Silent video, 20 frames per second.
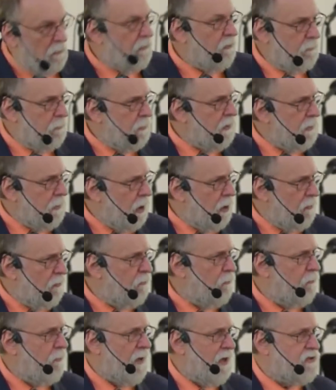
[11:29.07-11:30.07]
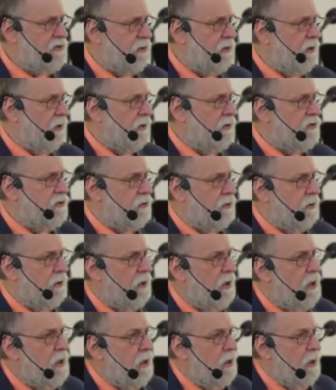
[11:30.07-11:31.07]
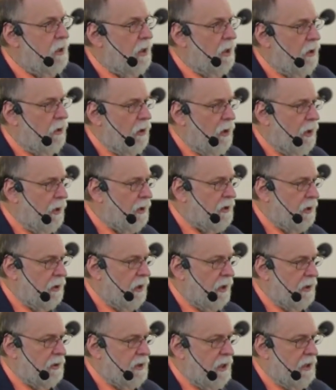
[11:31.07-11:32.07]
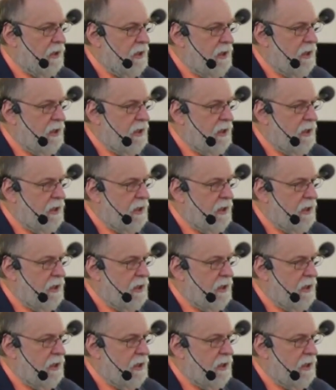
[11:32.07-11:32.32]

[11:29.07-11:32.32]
become pestilence or anything like that.